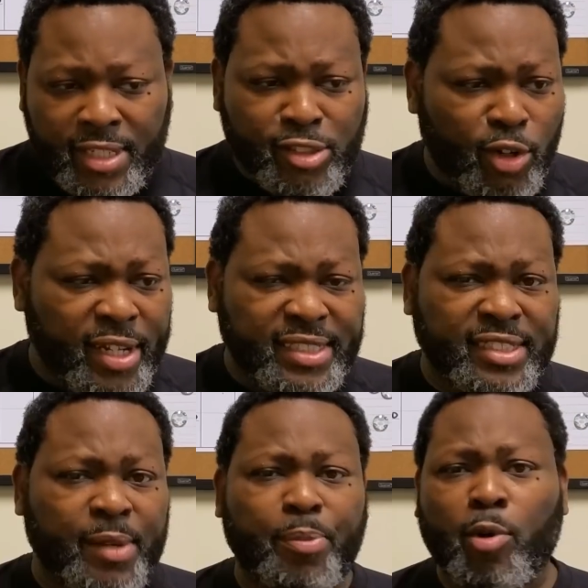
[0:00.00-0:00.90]
So let's
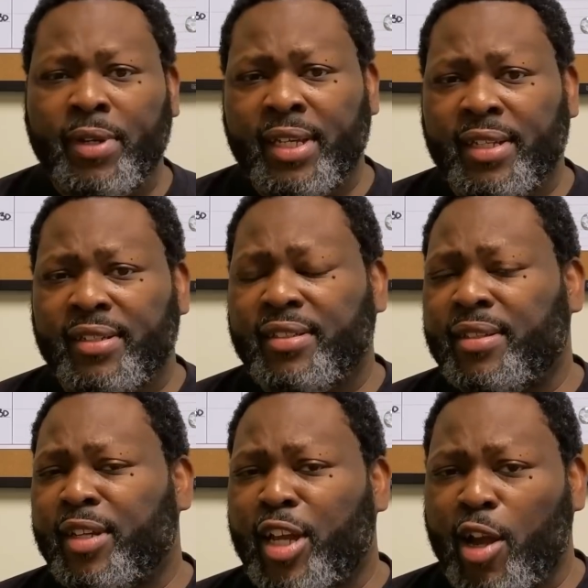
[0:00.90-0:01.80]
jump on in.
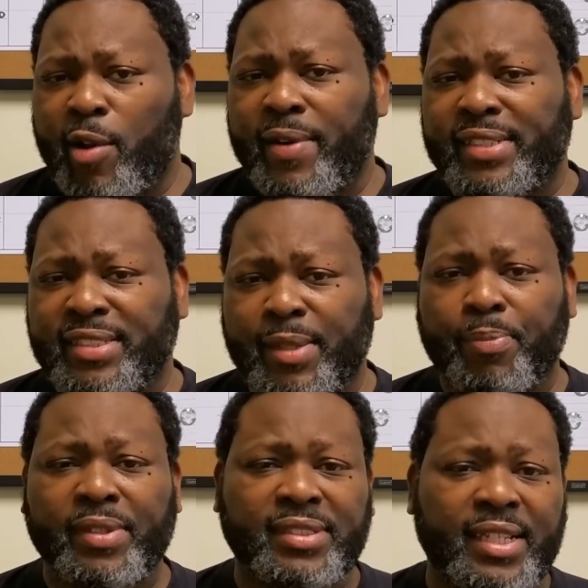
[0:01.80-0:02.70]
Courage
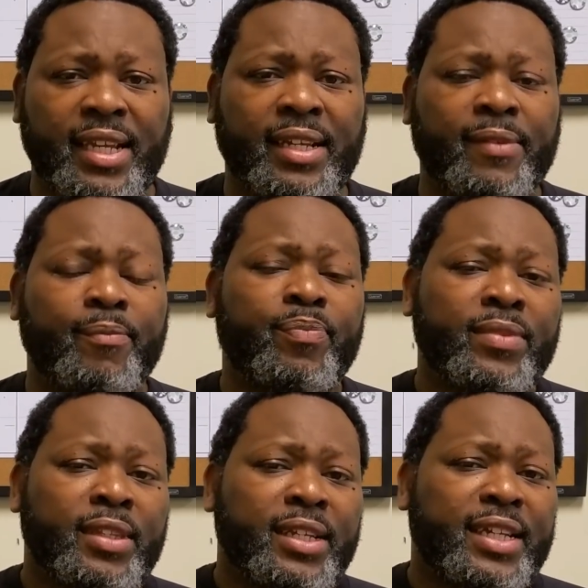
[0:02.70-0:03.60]
simply say,
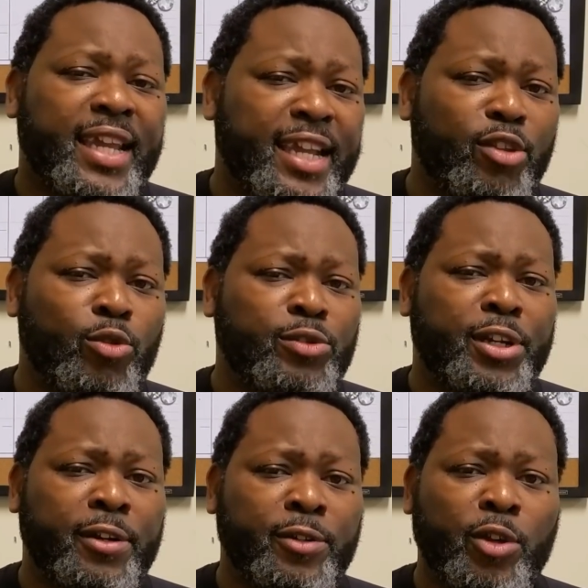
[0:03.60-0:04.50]
can you
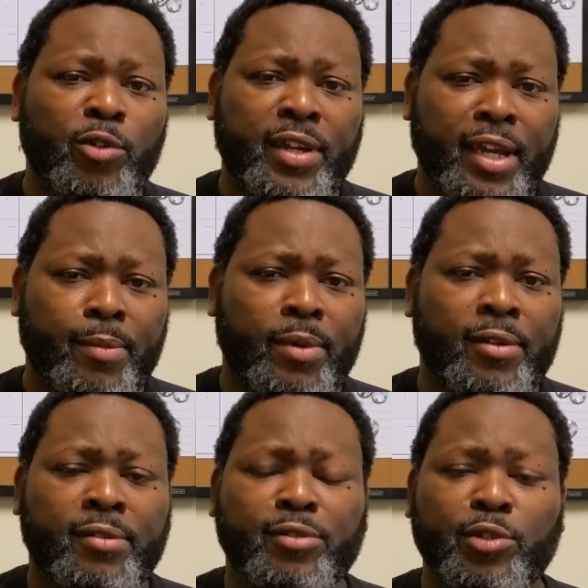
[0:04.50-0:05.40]
turn on your
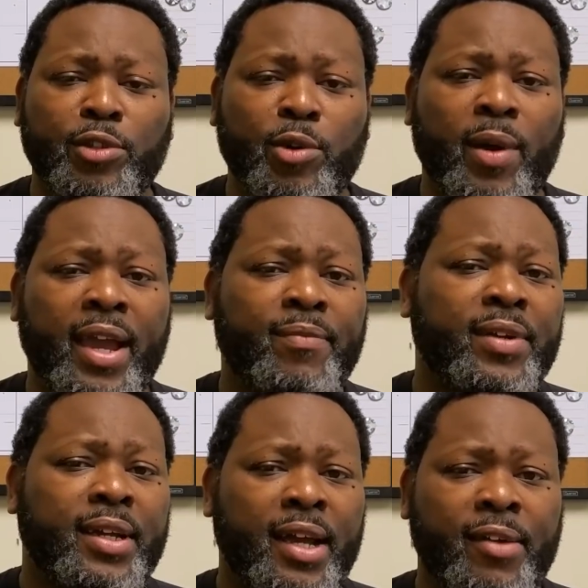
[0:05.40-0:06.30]
camera? Do you have
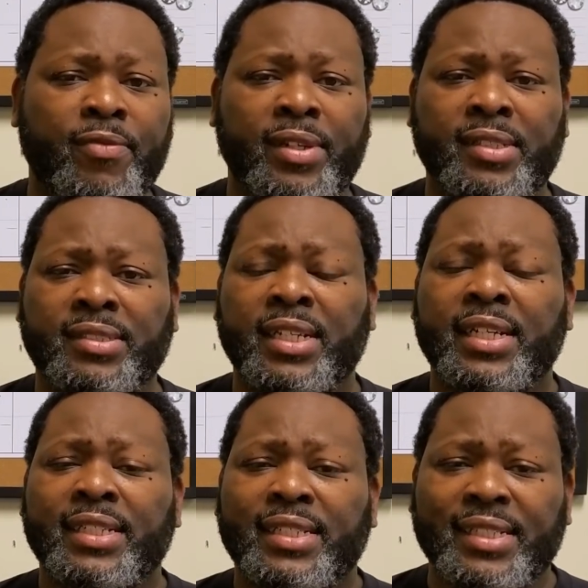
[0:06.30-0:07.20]
the confidence
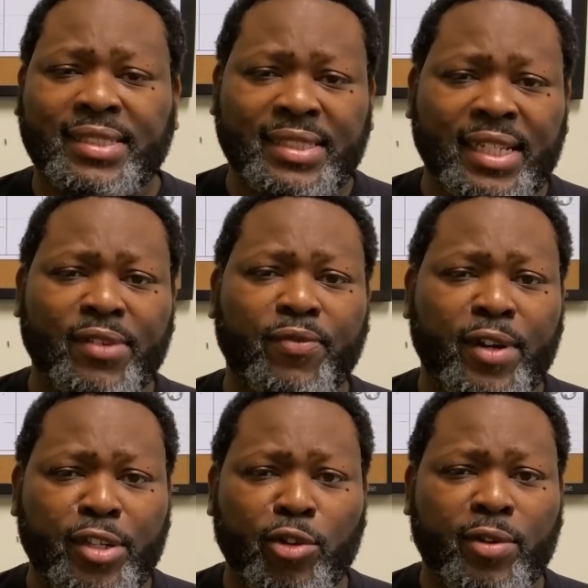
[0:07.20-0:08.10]
to sit in
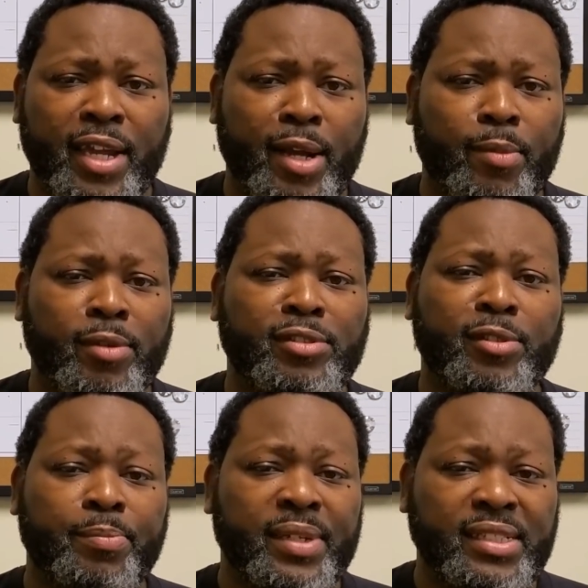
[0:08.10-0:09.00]
front of your camera
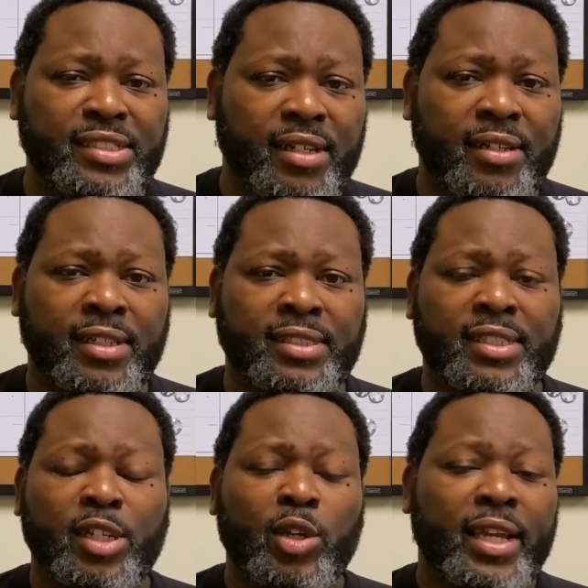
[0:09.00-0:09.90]
to be judged
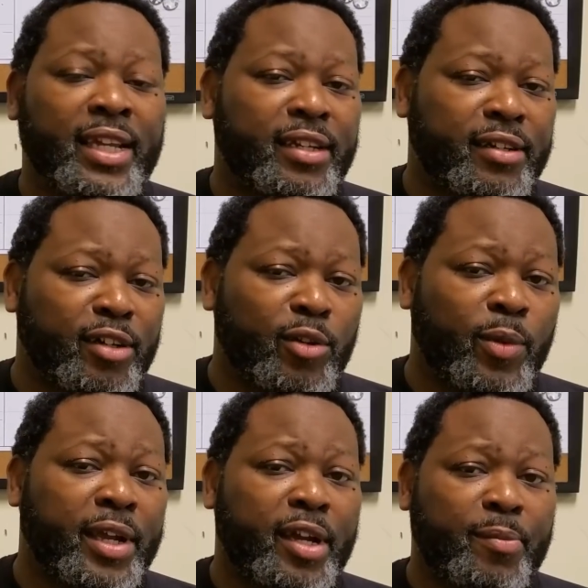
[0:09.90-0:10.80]
in a good
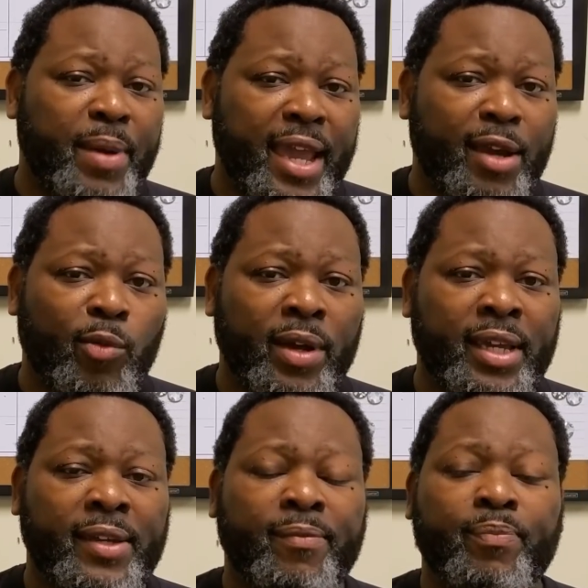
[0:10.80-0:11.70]
way or a bad
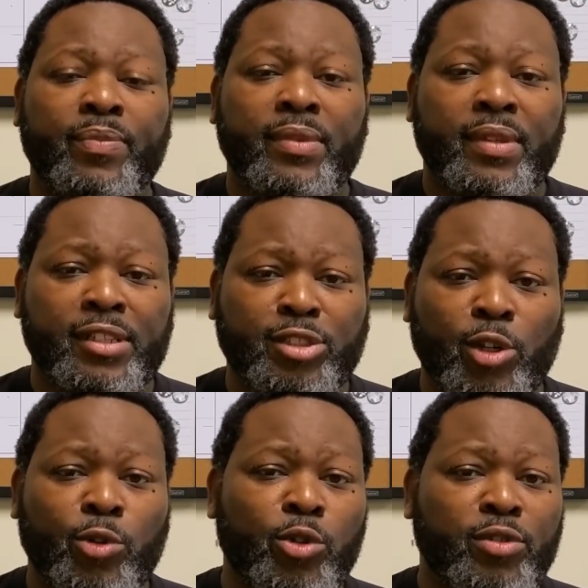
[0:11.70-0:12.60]
way
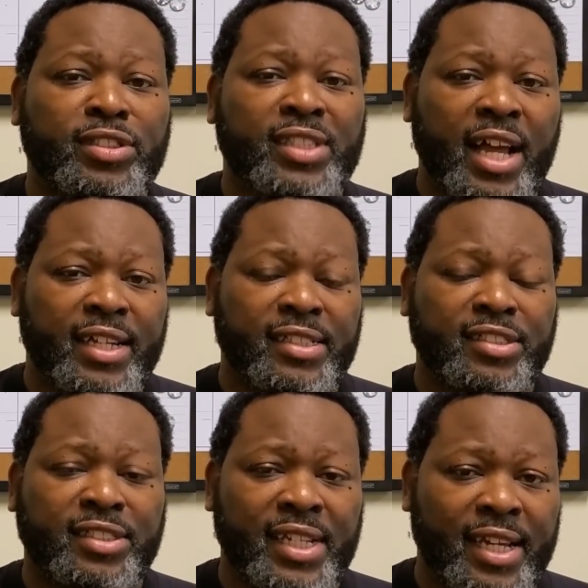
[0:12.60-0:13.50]
so you can start
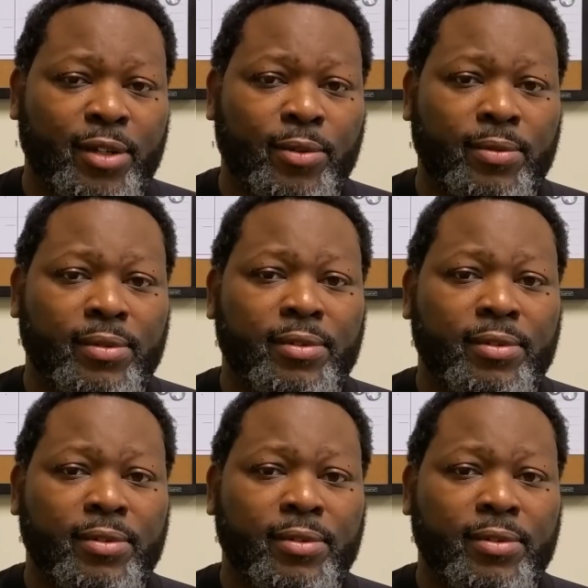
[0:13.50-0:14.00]
this channel?